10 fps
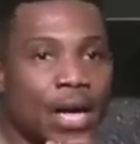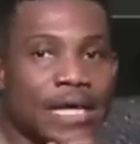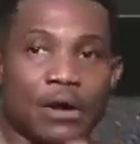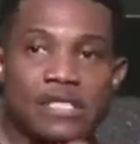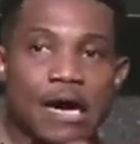
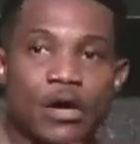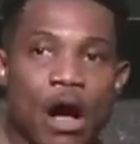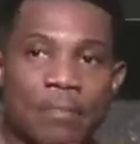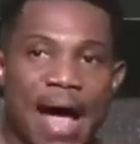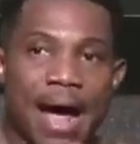was a
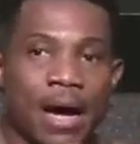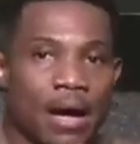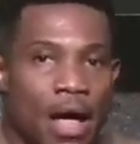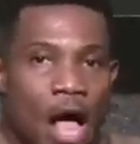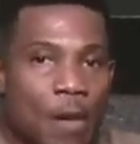young man,
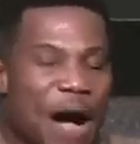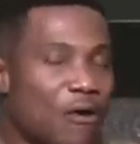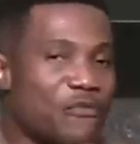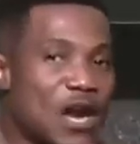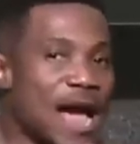
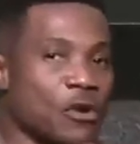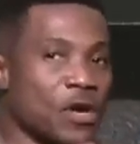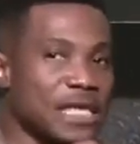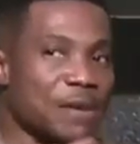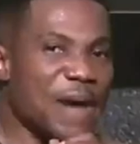powerfully
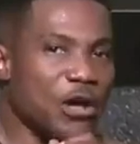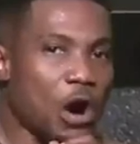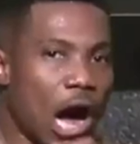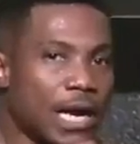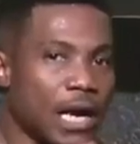anointed by
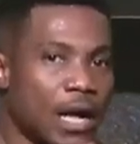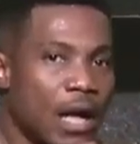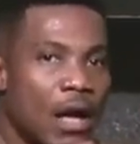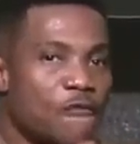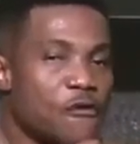God,
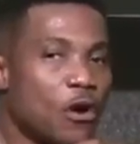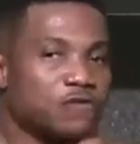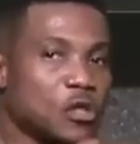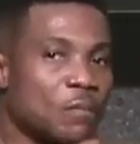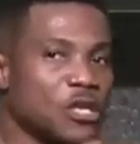full of
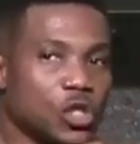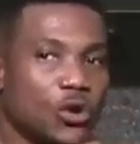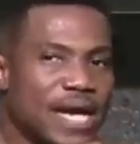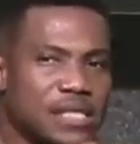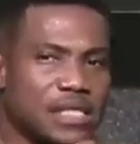so much
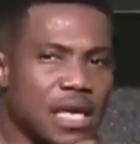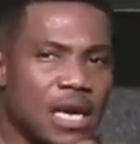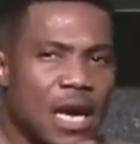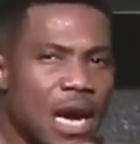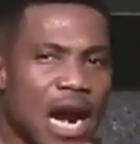grace.
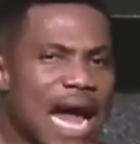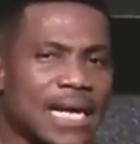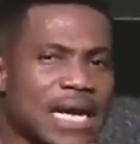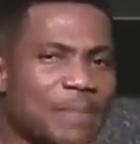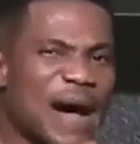
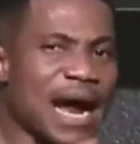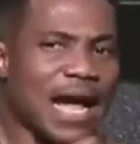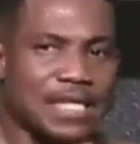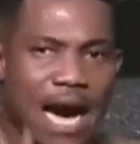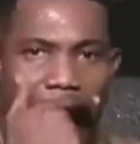Lendi
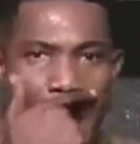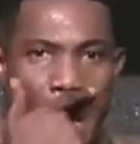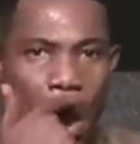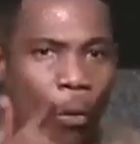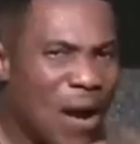Barakata
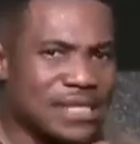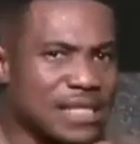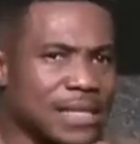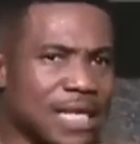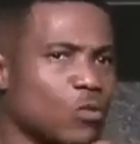went
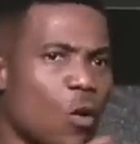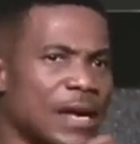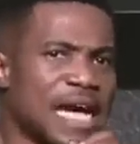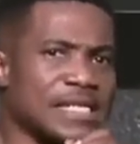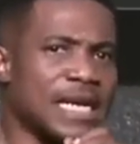and did
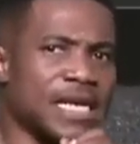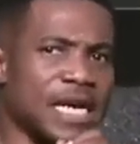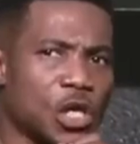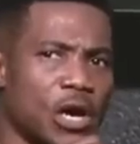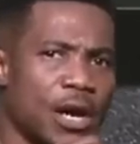wonders in a
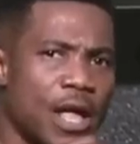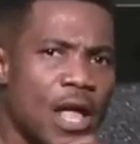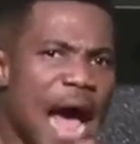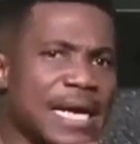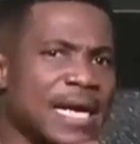nation,
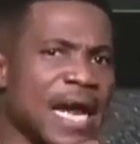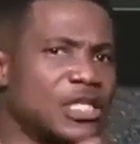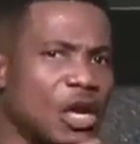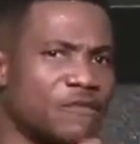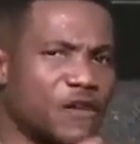and the
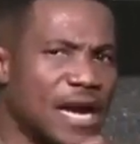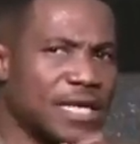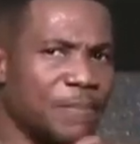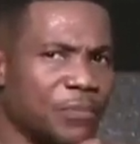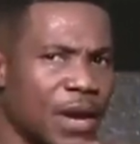nation feared
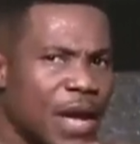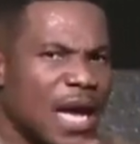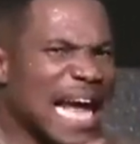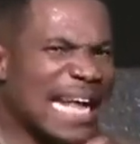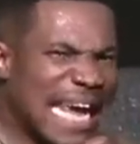him.
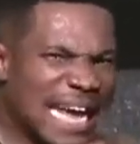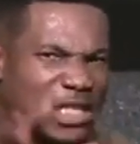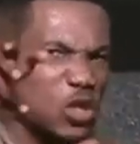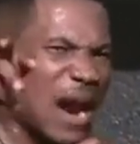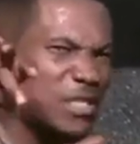The king
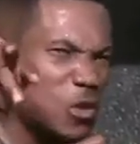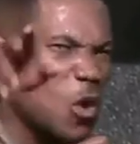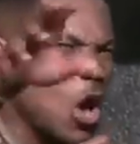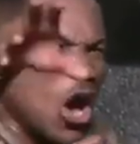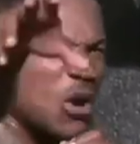tried to
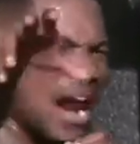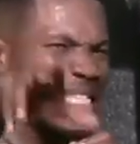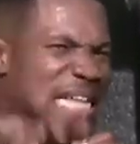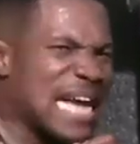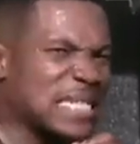raise
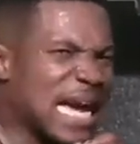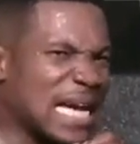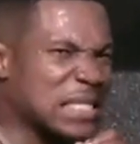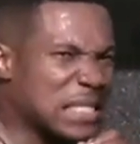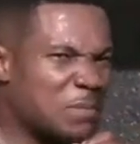hands
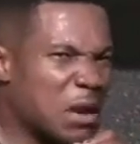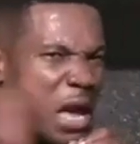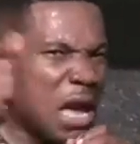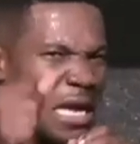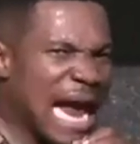against him,
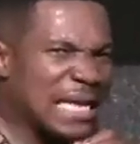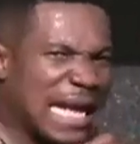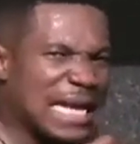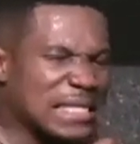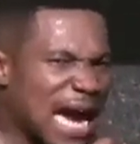and the
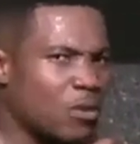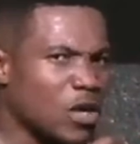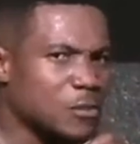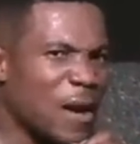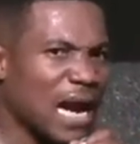king's hand
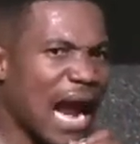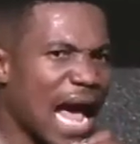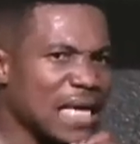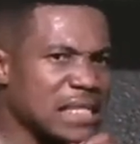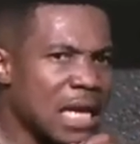was
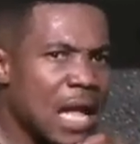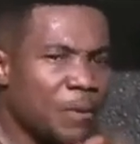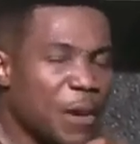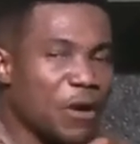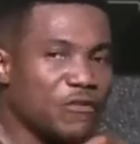paralyzed.
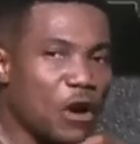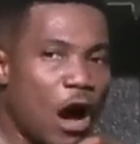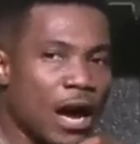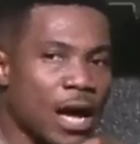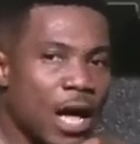People of
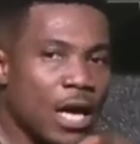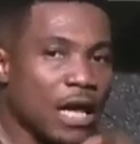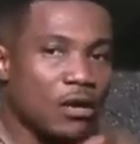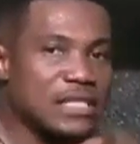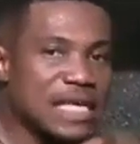God, the
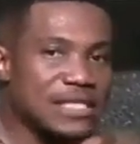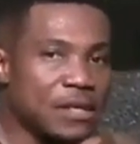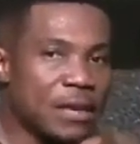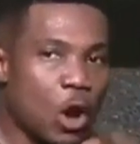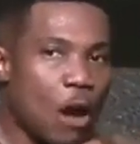Lord said to
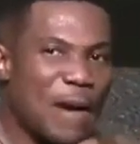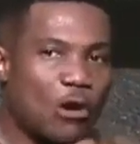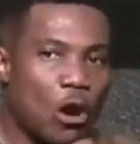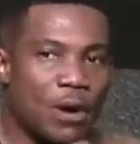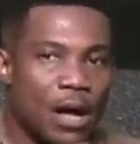him, go back
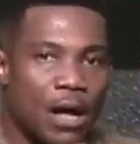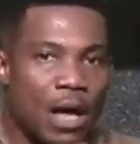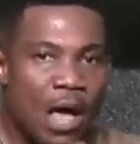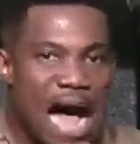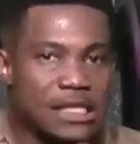home.
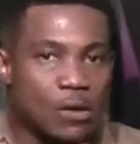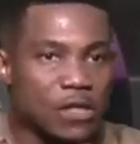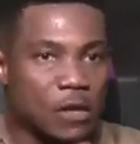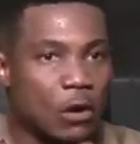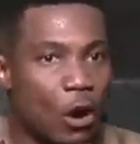As he was
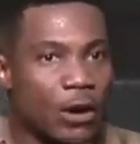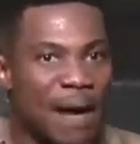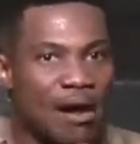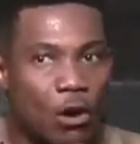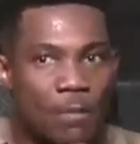on going
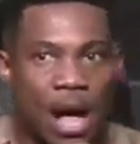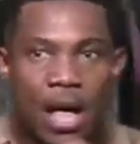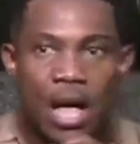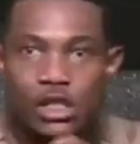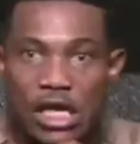back home,
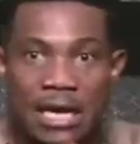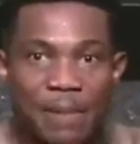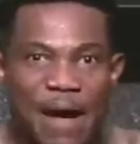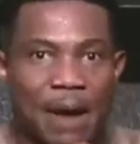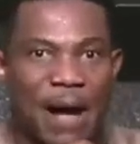Shandi
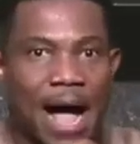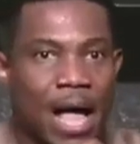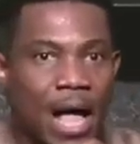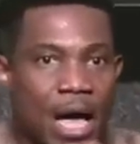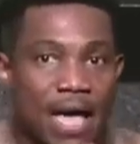Balaba,
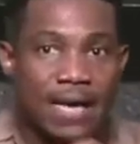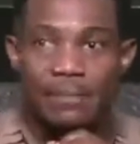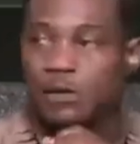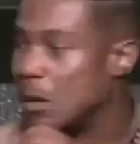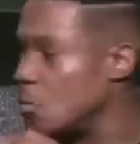he came
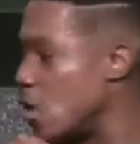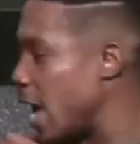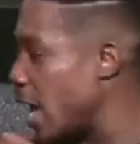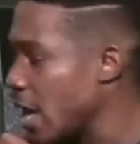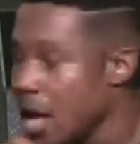somewhere,
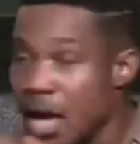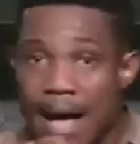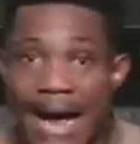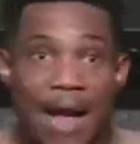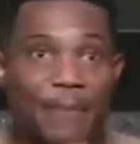
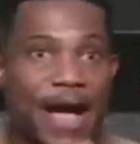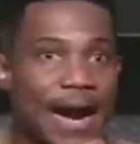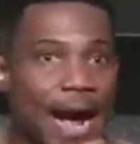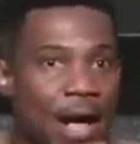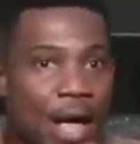
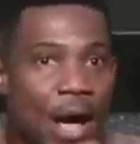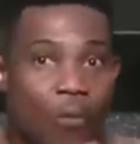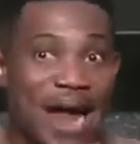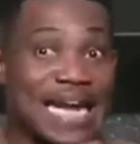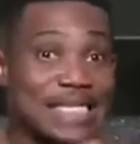
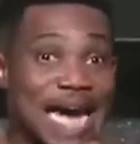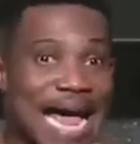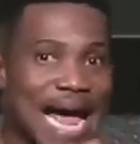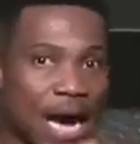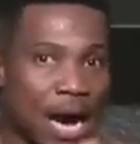whether tired